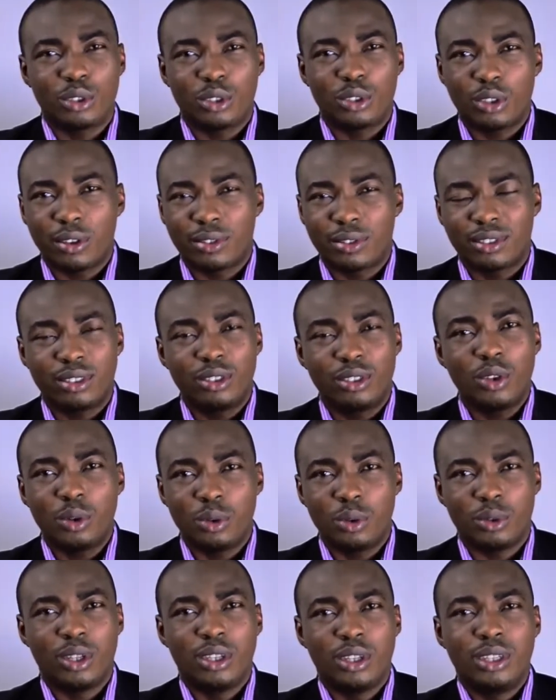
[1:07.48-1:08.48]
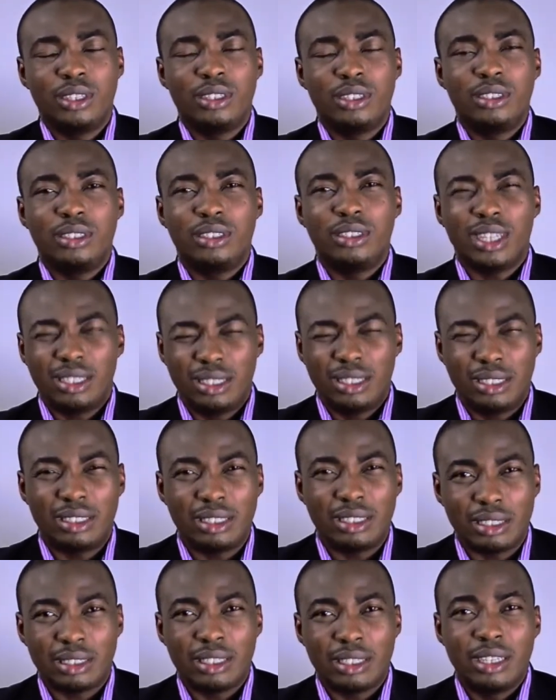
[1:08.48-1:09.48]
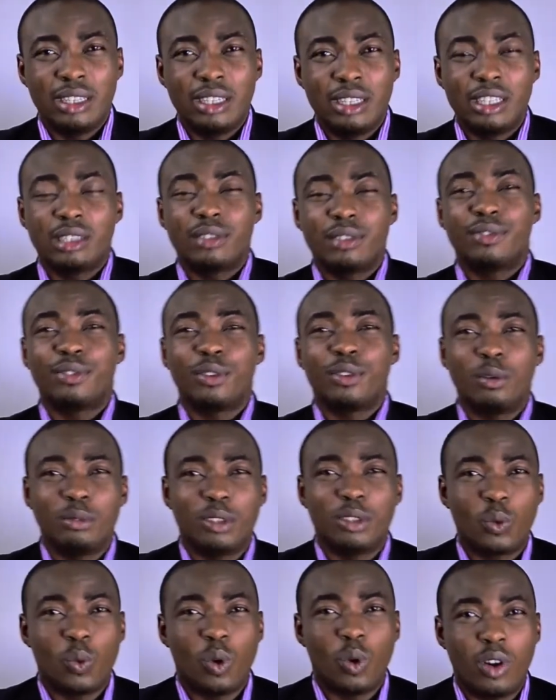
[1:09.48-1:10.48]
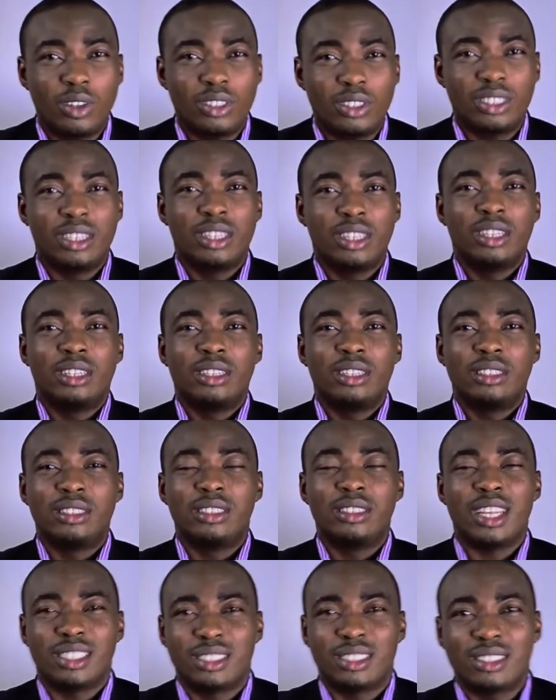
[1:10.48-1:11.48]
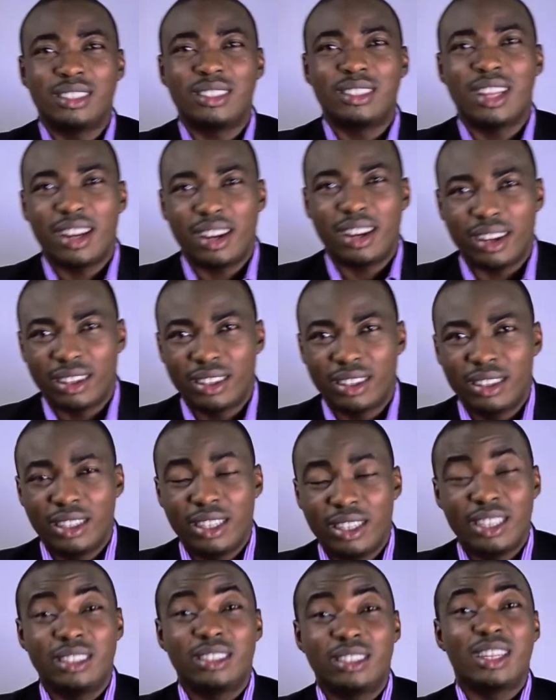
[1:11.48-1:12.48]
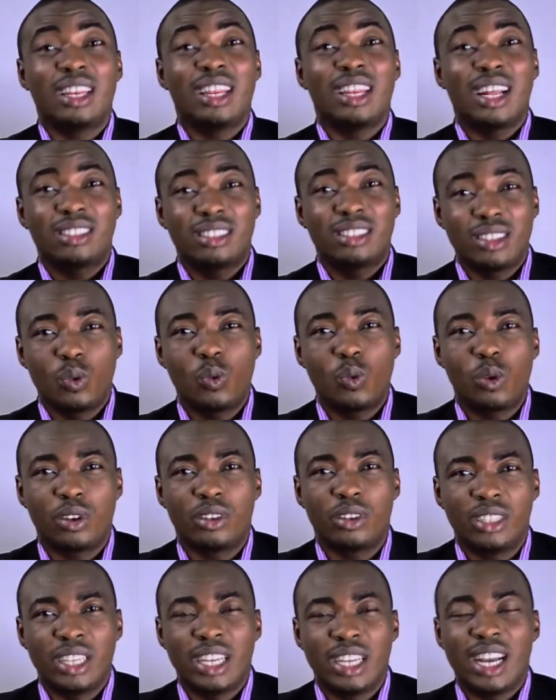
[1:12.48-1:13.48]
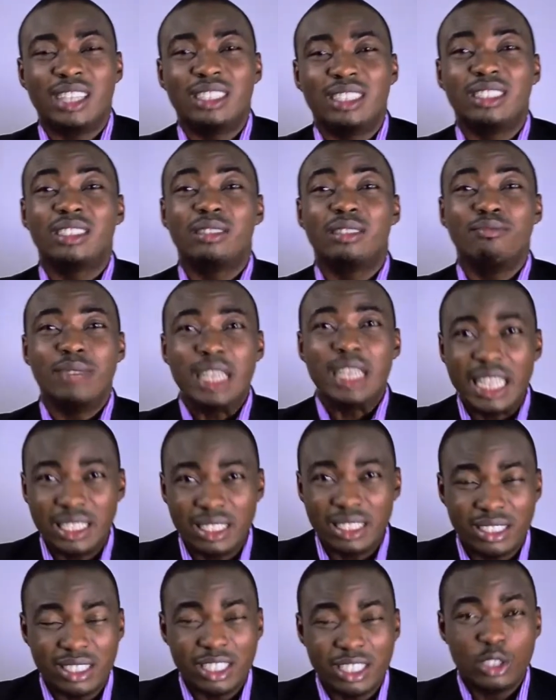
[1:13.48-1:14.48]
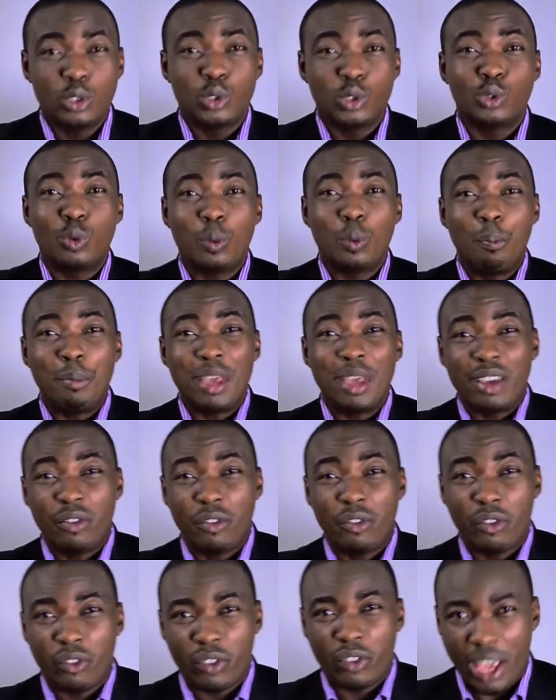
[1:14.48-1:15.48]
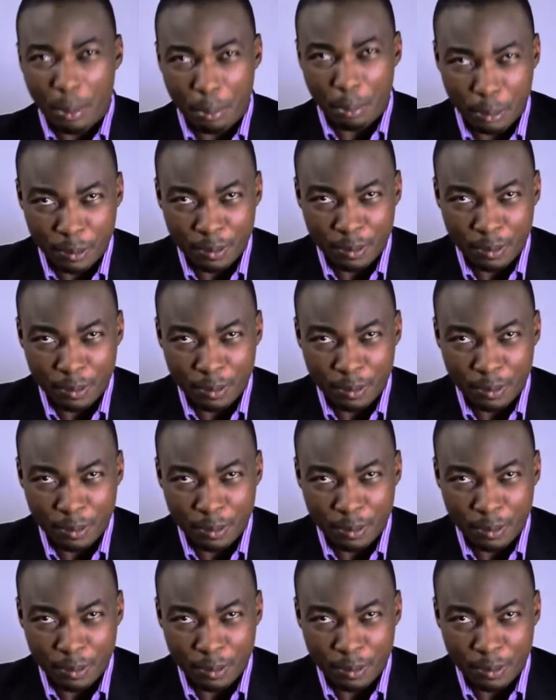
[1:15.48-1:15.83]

stuffs. No, destiny is from the word destinare. It's a Latin word and it means to make firm,